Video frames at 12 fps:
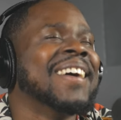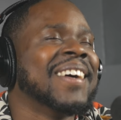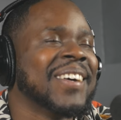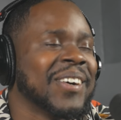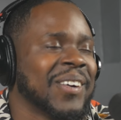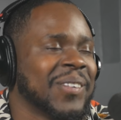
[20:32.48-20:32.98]

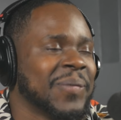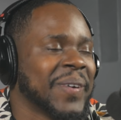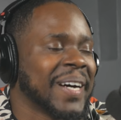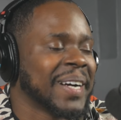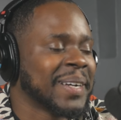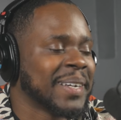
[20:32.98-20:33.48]
oh
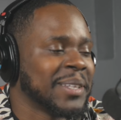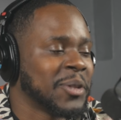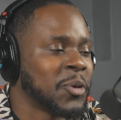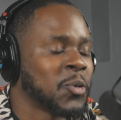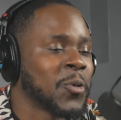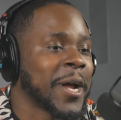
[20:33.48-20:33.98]
my god,
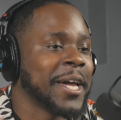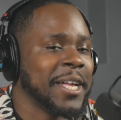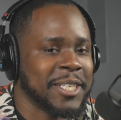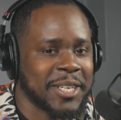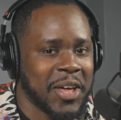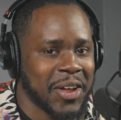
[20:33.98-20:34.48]
the
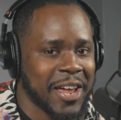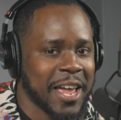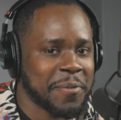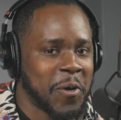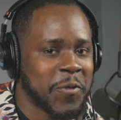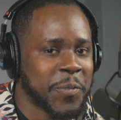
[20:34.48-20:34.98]
rage that
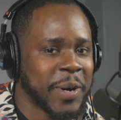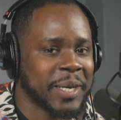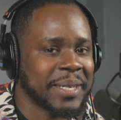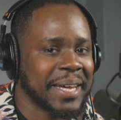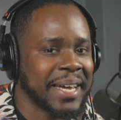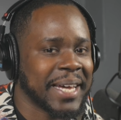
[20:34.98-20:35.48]
came over
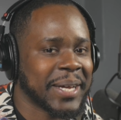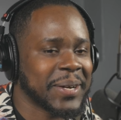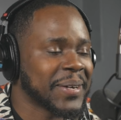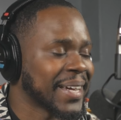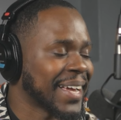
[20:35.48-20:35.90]
my dad.